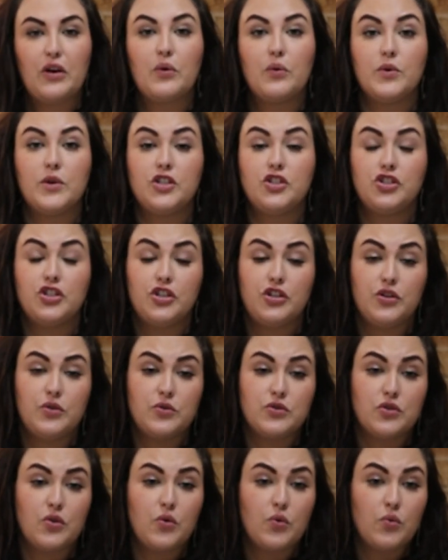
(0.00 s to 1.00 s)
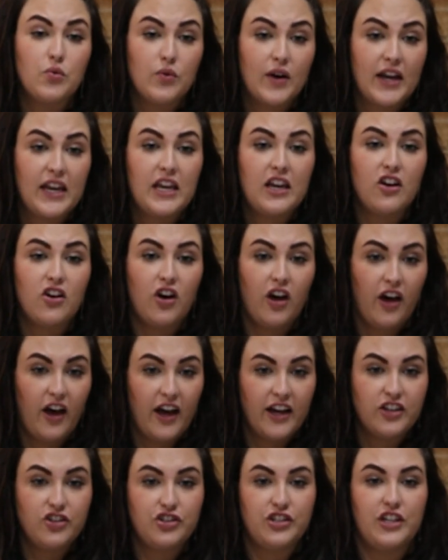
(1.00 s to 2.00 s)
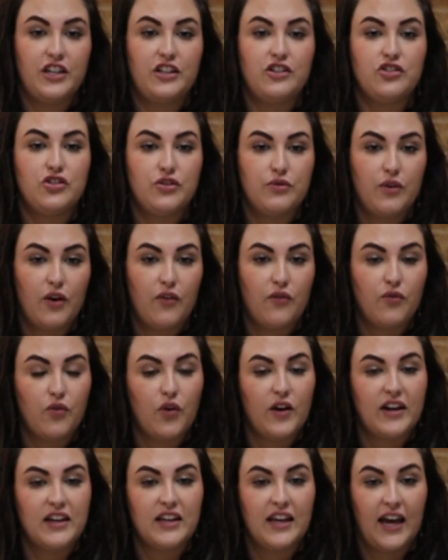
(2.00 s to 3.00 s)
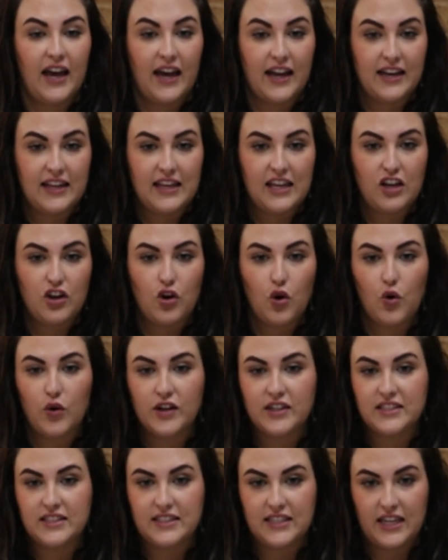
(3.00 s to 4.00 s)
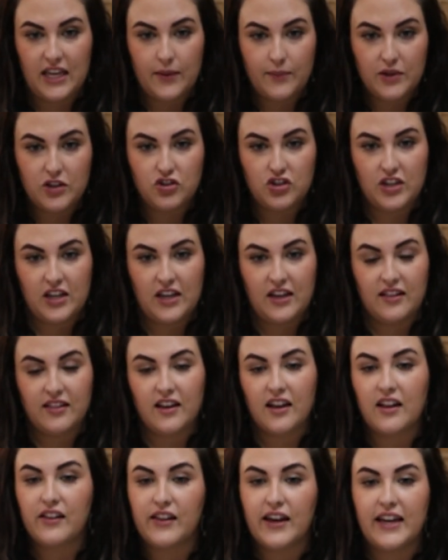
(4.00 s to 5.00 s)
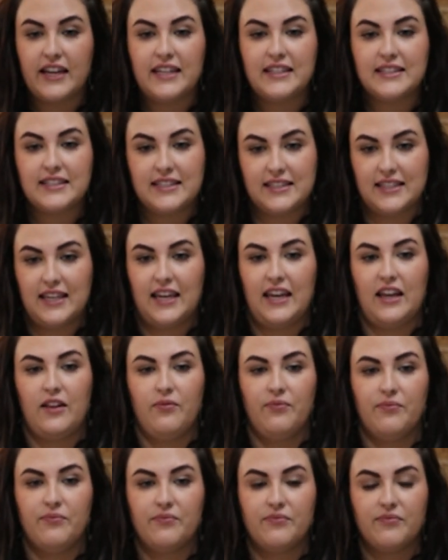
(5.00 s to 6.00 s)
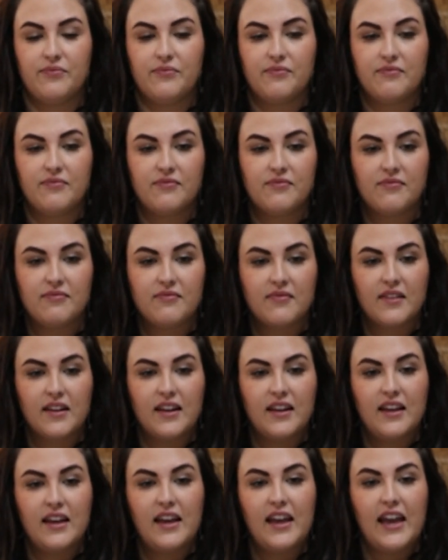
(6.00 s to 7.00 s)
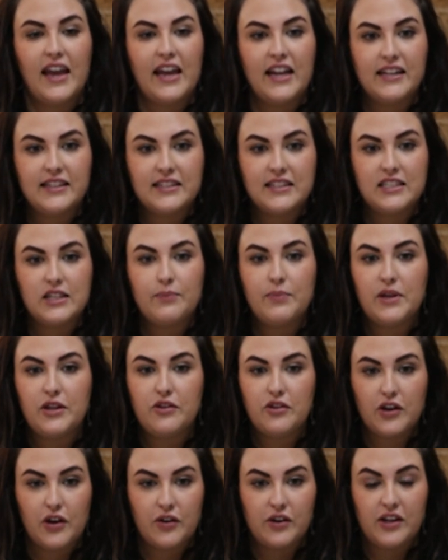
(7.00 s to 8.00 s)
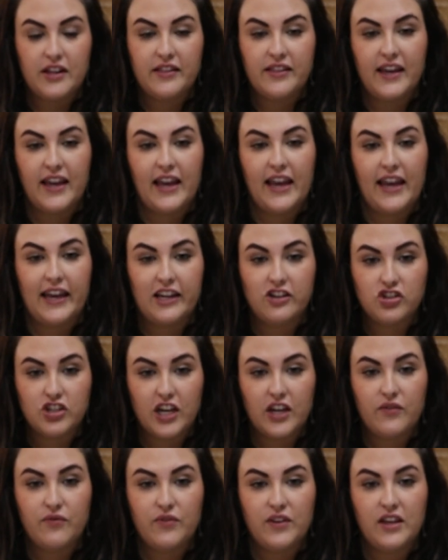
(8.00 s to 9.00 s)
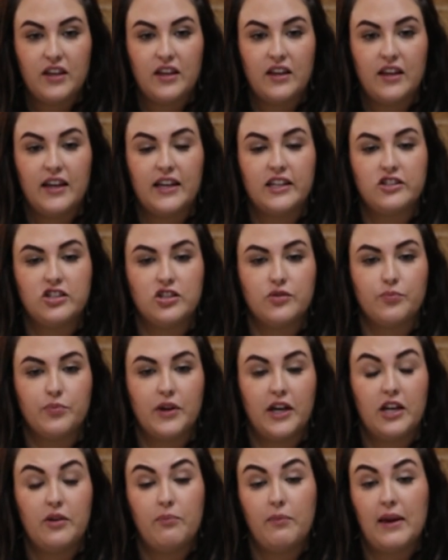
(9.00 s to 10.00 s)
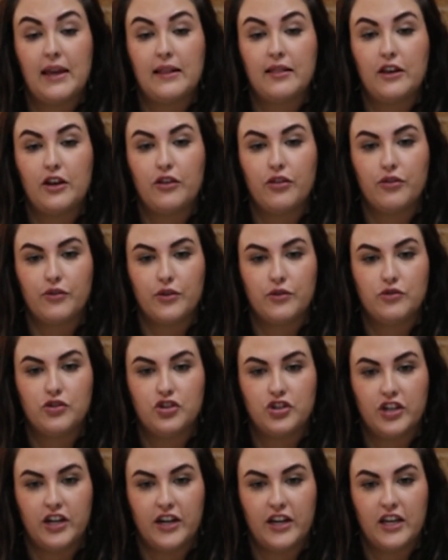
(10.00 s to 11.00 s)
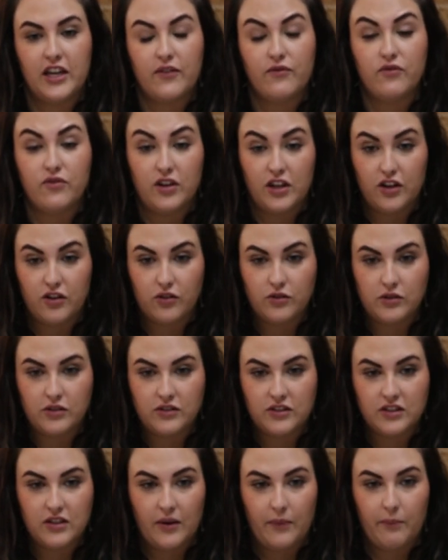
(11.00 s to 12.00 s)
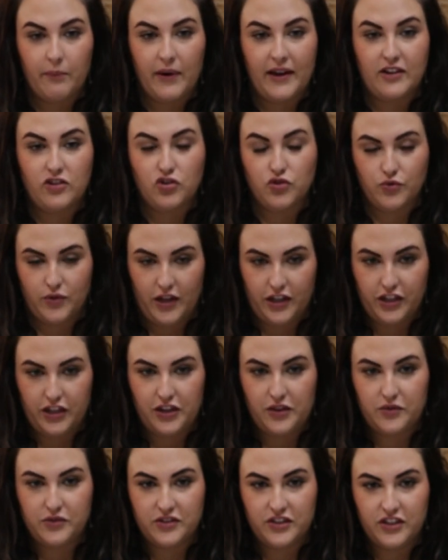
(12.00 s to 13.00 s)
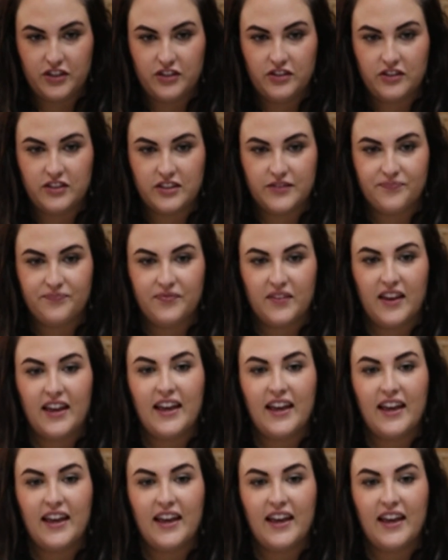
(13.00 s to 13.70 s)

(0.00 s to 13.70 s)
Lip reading: We should use great caution to avoid cutting or damaging the client's skin. It's to be noted that HIV is spread mainly through sharing of needles by drug users